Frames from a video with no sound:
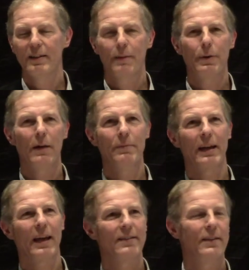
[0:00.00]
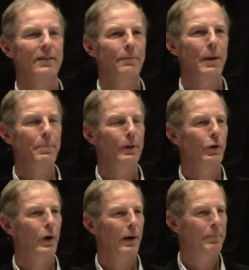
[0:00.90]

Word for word: The problem, I guess, is the people who are